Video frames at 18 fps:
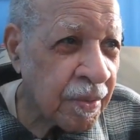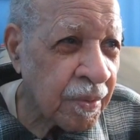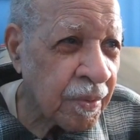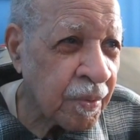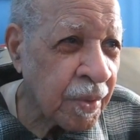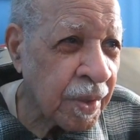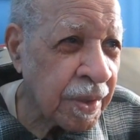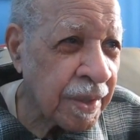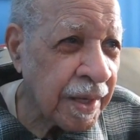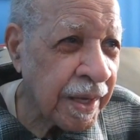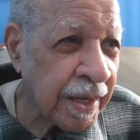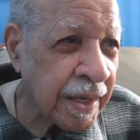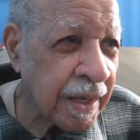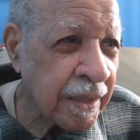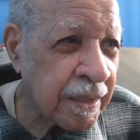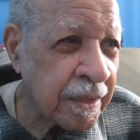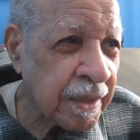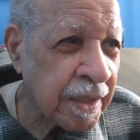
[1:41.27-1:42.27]
Well, like
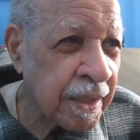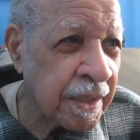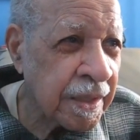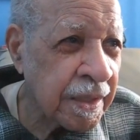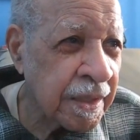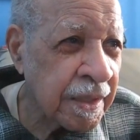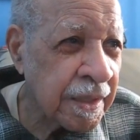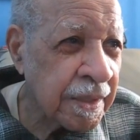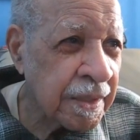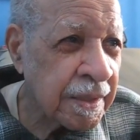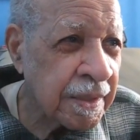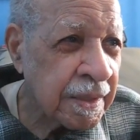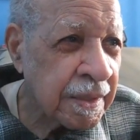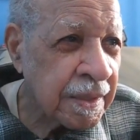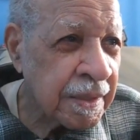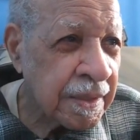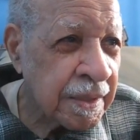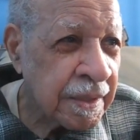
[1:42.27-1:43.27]
I said,
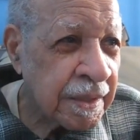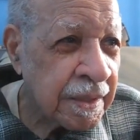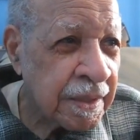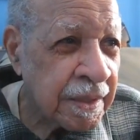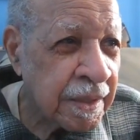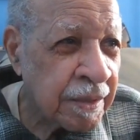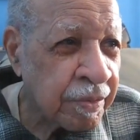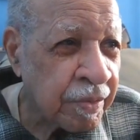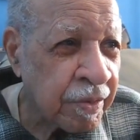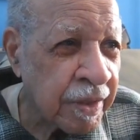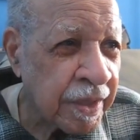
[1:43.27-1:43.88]
it was